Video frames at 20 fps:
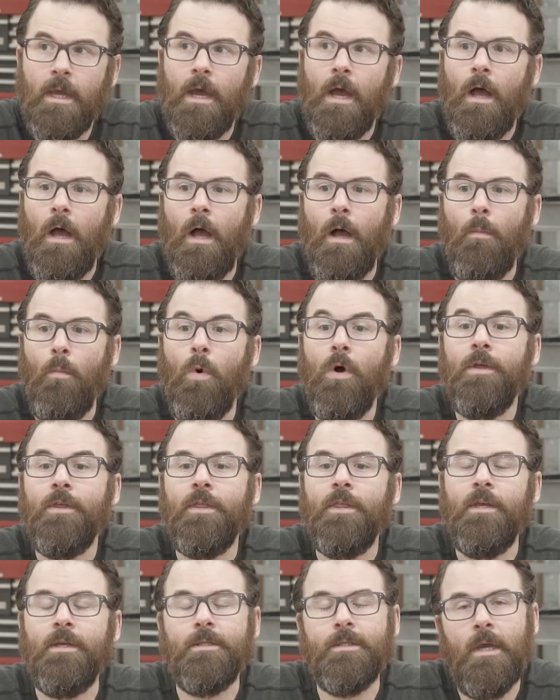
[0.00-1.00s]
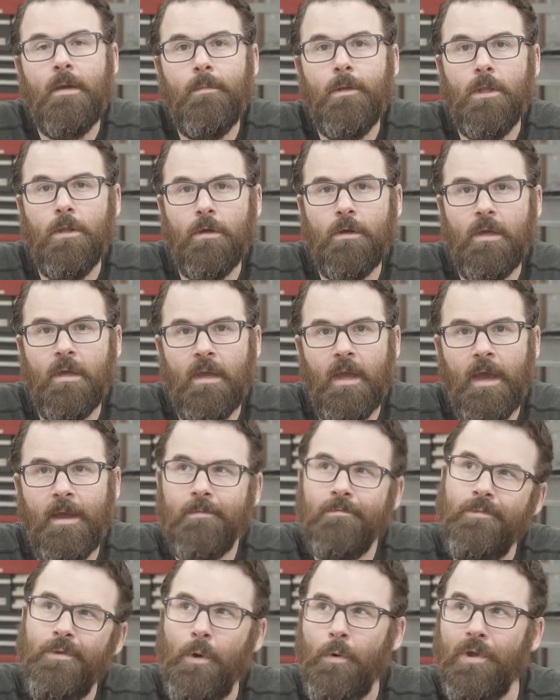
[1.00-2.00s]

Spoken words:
One of the things I've been looking at,